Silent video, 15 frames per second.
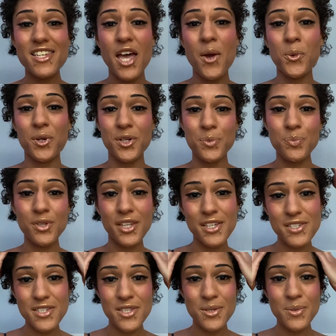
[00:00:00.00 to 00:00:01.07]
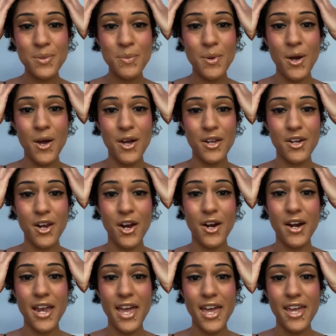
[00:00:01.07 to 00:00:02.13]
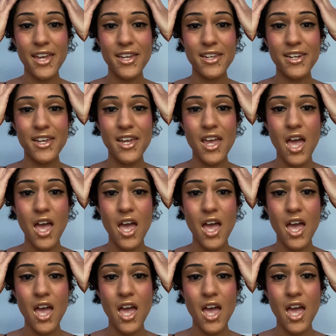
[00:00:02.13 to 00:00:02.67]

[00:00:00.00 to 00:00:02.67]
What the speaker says: we're gonna place them on our head,